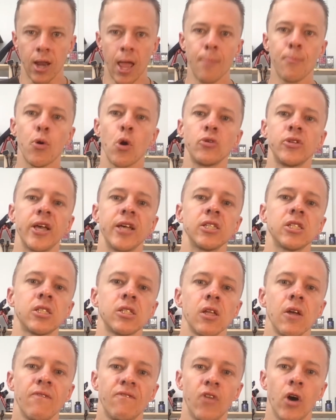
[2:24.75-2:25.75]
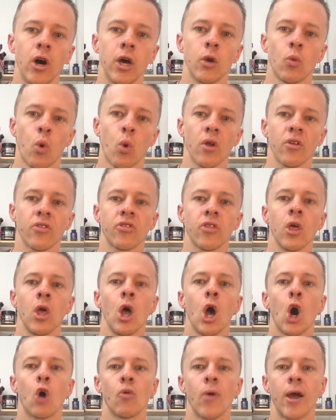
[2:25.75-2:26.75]
a protest fund worth
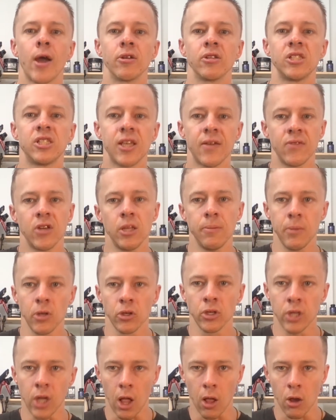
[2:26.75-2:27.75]
around $70 million